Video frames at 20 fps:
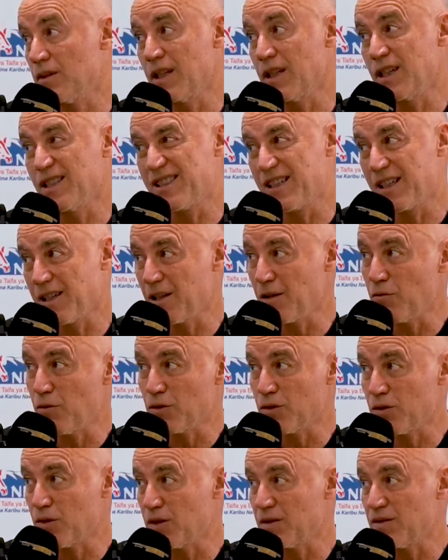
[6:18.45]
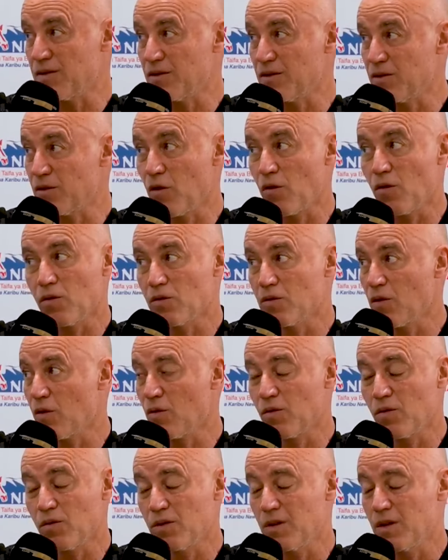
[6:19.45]
Yesterday wasn't so
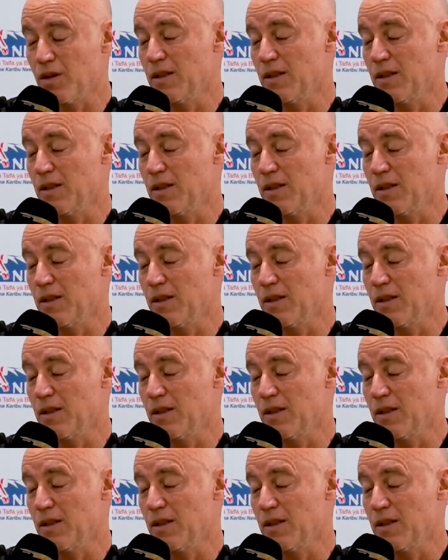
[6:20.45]
good.